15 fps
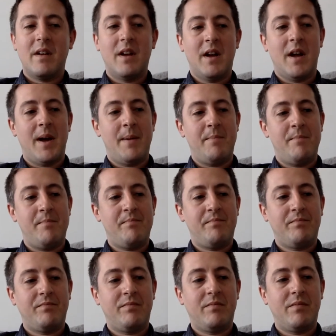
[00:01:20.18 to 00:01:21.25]
Um,
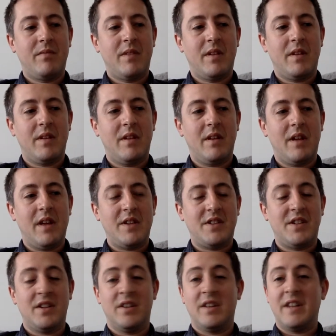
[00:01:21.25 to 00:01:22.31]
it's
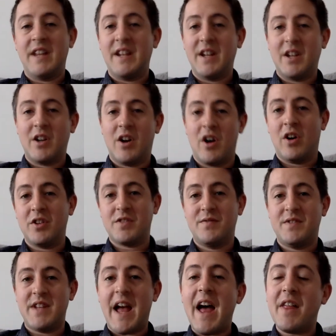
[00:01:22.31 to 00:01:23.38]
still the leading cause of
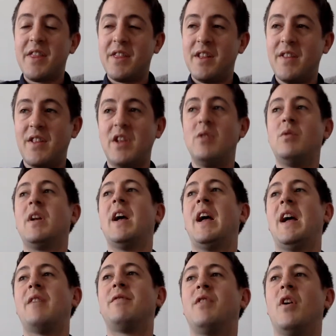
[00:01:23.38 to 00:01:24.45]
death in the
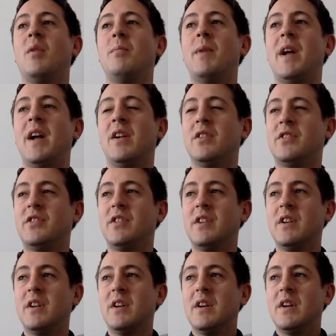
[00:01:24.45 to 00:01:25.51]
UK for males
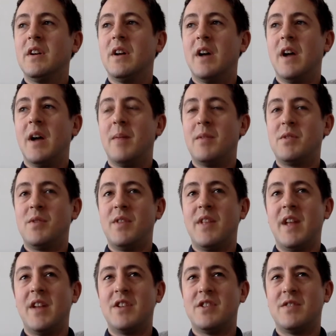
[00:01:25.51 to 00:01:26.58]
between
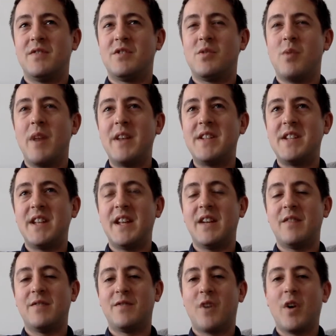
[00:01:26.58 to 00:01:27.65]
the ages of 20
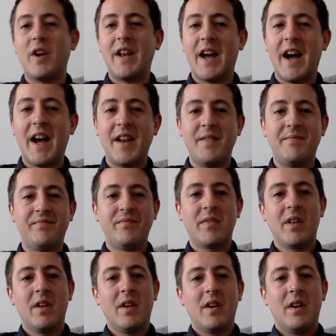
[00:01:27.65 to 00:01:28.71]
and 49.
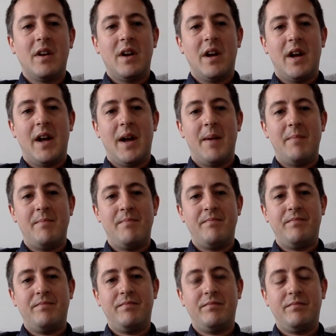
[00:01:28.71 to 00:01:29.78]
Um,
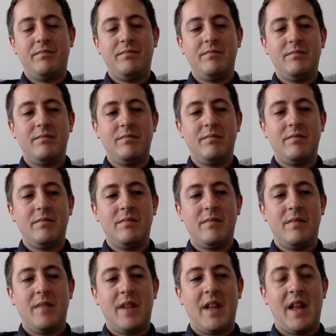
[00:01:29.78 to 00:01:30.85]

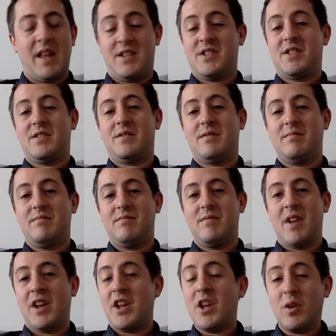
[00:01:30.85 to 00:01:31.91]
it's
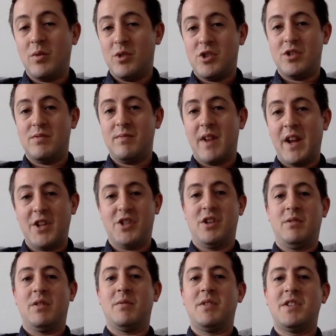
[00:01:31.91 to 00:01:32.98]
a huge
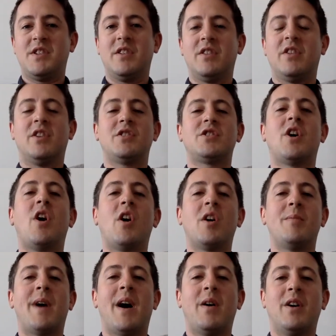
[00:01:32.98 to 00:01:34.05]
issue that we still don't talk
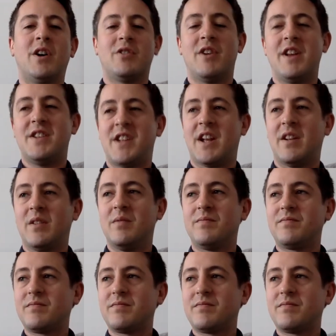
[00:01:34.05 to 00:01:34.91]
about a great deal.